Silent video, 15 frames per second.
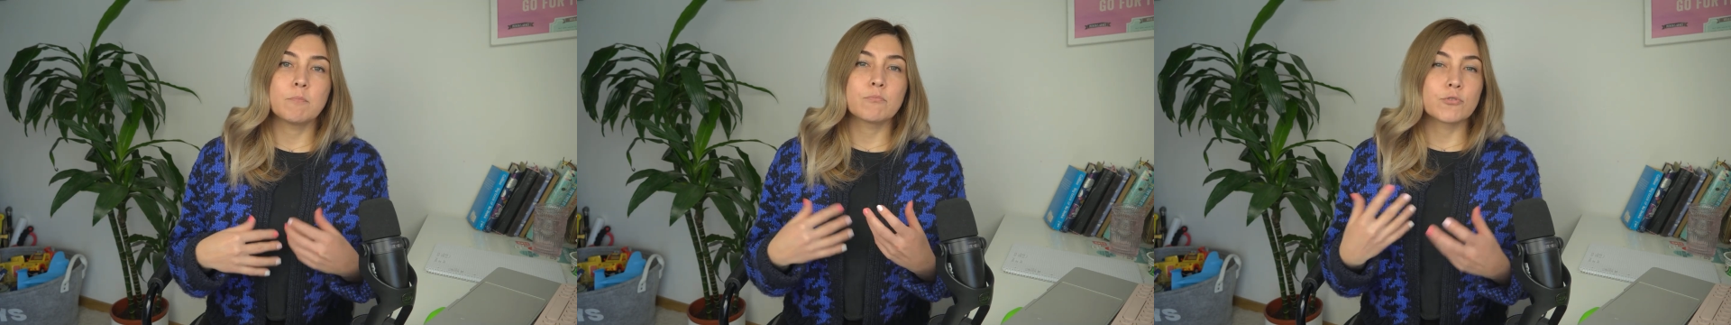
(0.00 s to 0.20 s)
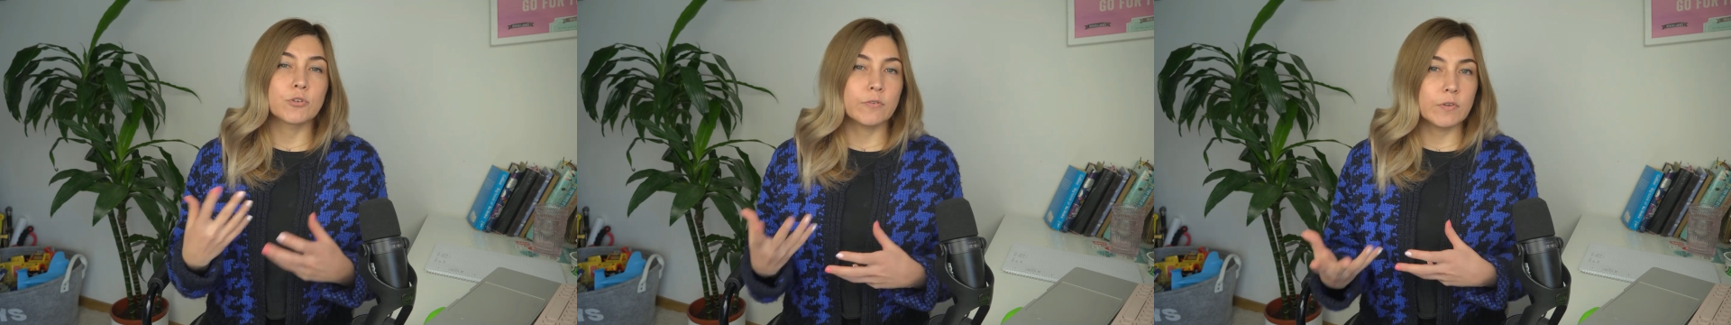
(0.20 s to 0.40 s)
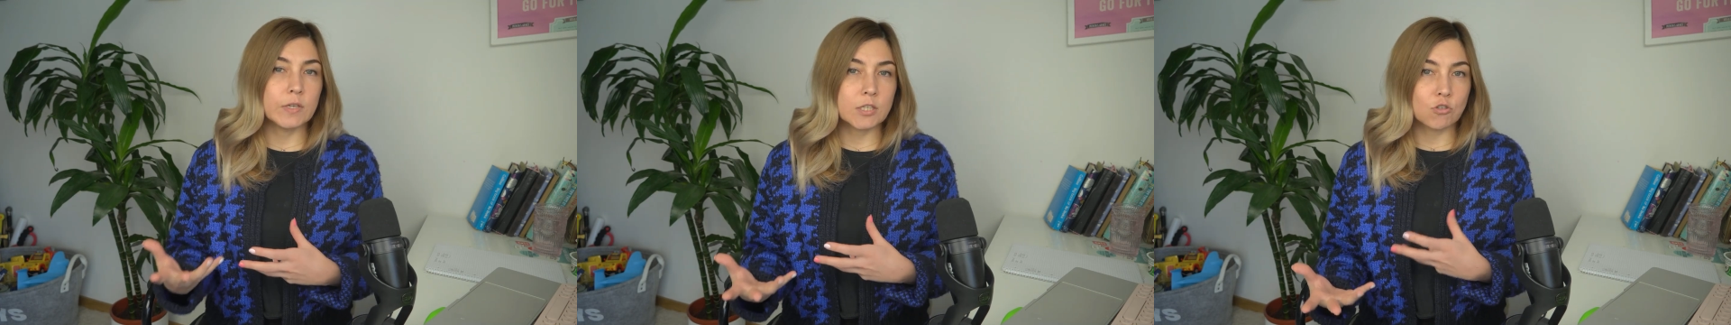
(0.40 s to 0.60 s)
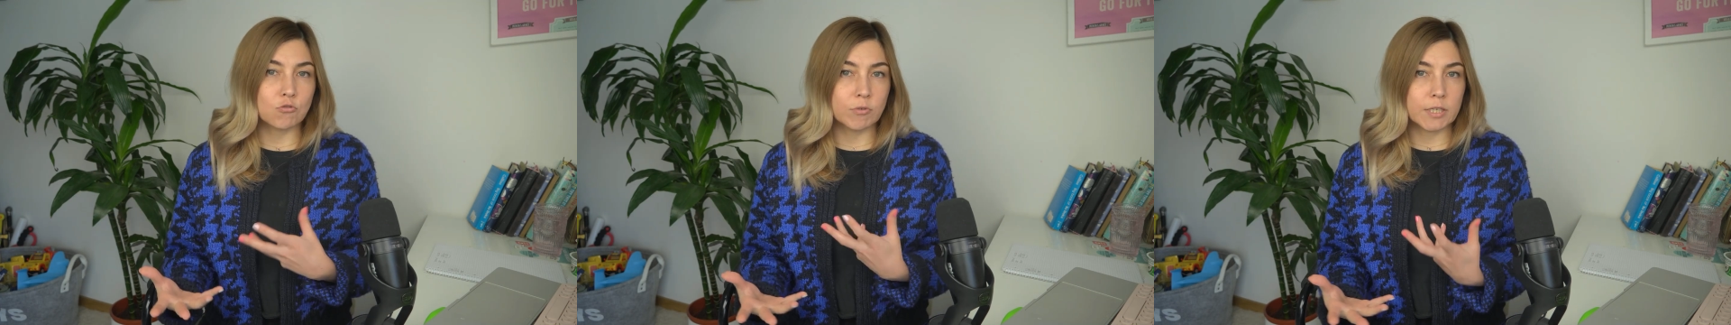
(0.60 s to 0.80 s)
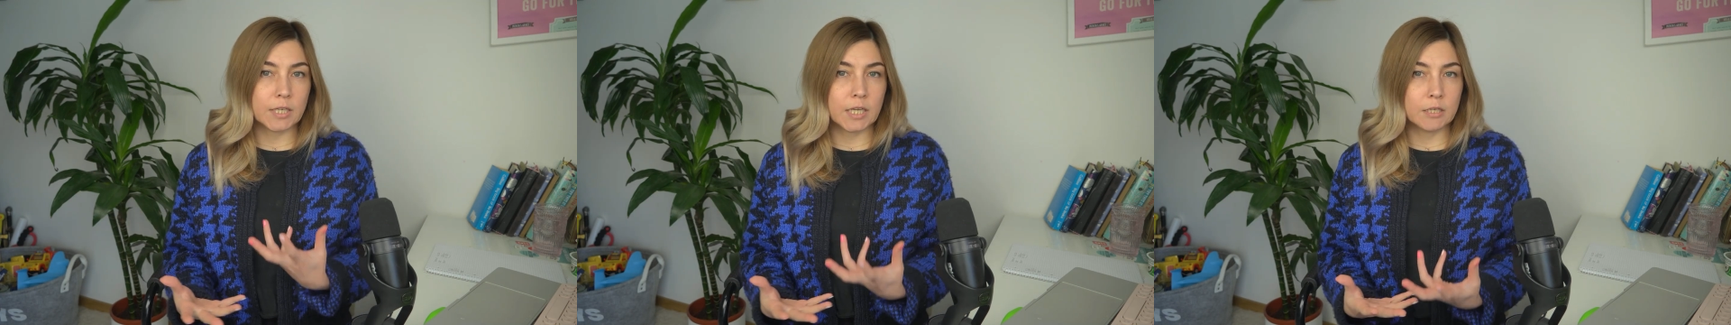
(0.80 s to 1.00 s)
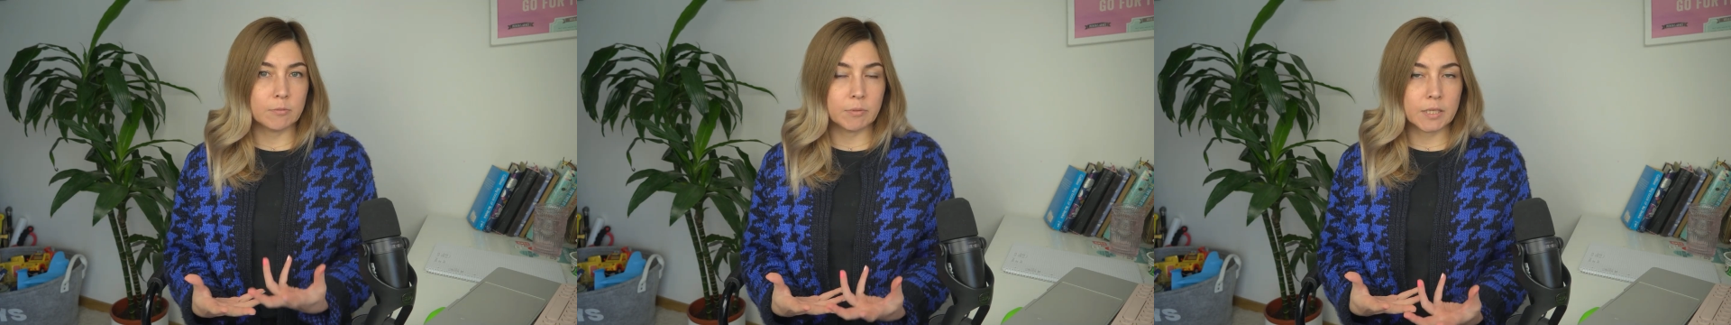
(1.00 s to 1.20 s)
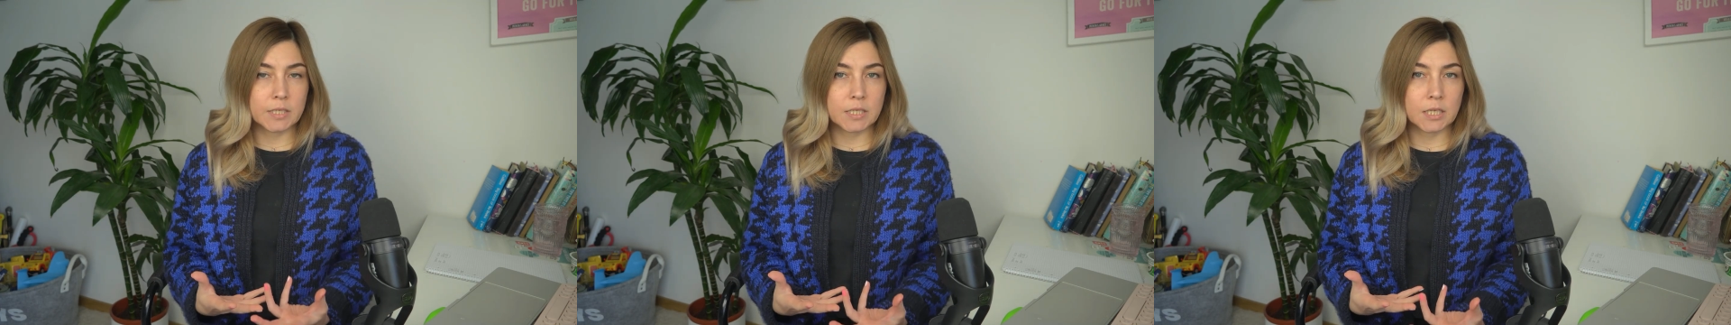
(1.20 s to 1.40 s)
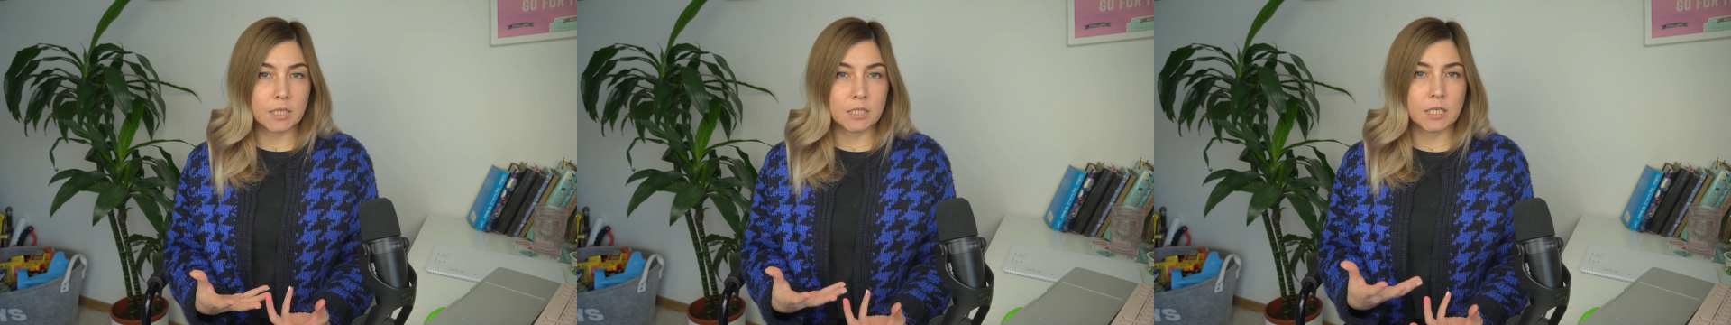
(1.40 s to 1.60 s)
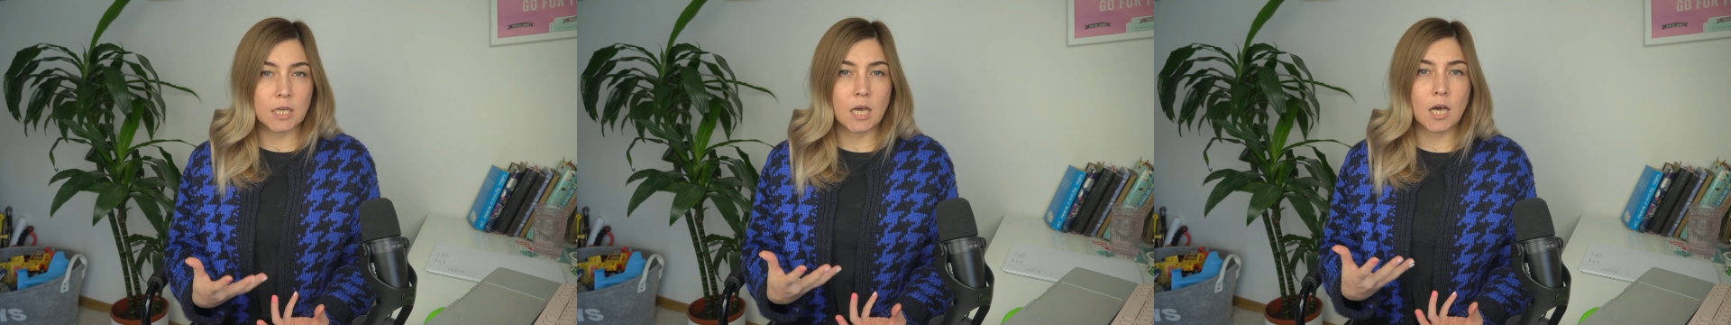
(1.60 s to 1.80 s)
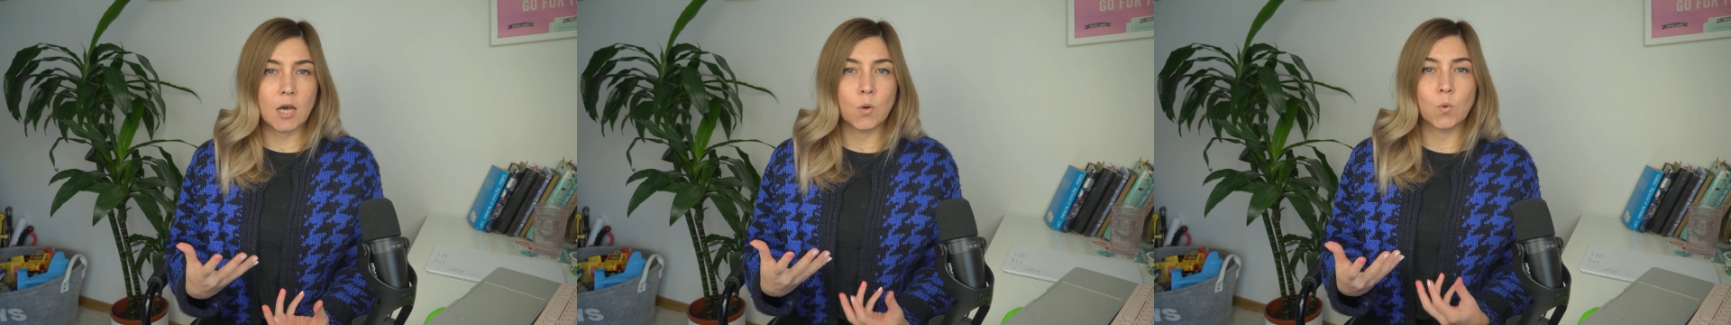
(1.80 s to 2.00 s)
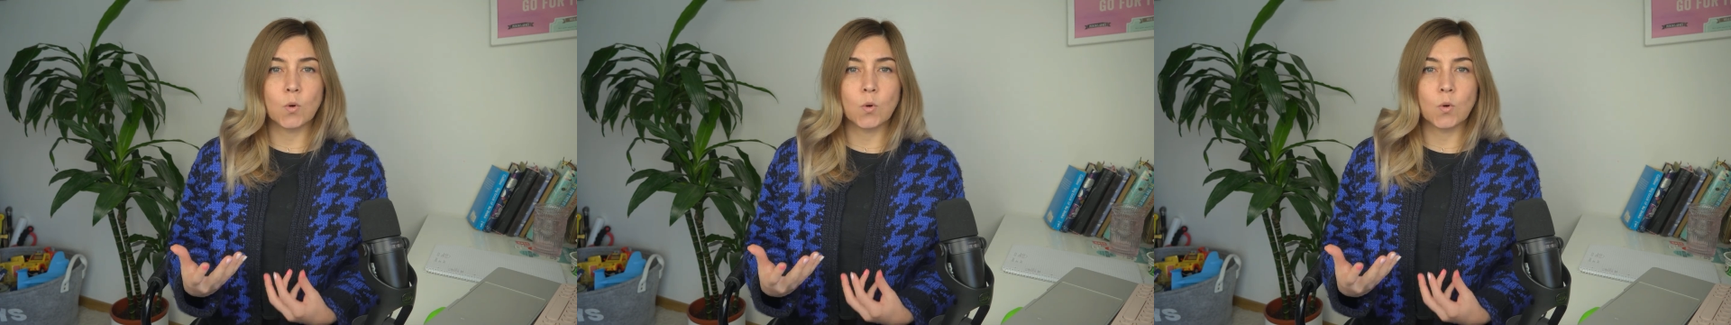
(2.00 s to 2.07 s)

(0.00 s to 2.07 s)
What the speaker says: previous retained placenta